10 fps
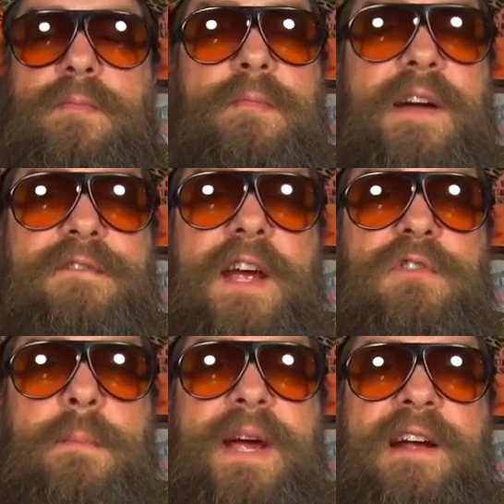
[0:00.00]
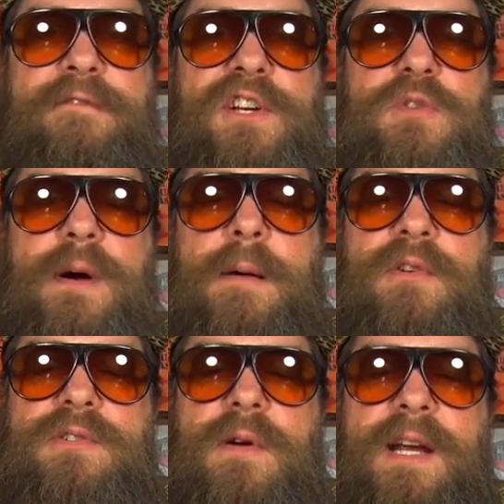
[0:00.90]
My favorite panfish
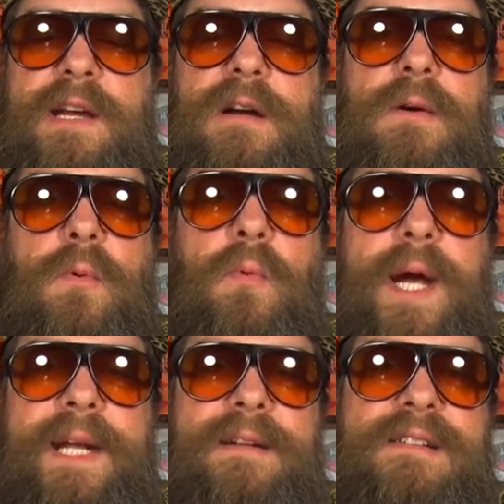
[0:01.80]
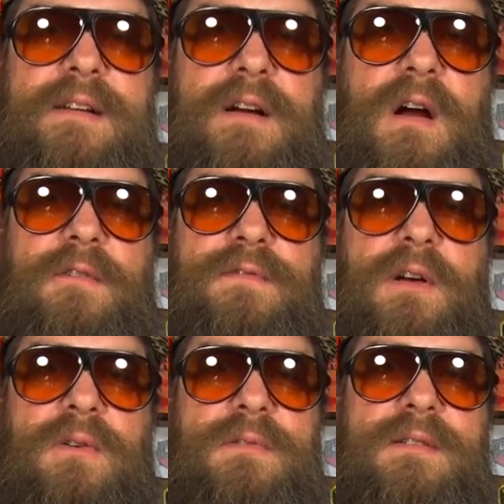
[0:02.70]
bobbers right here, weighted cigar
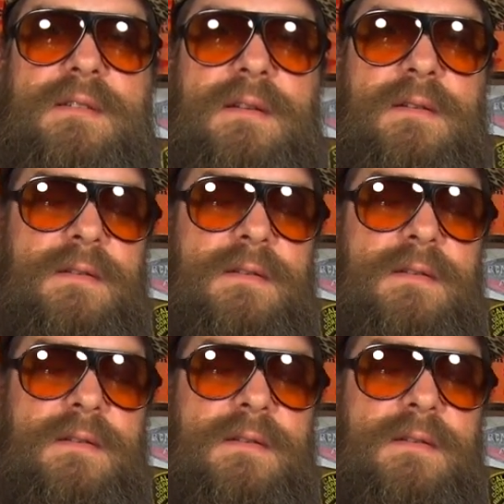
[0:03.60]
floats.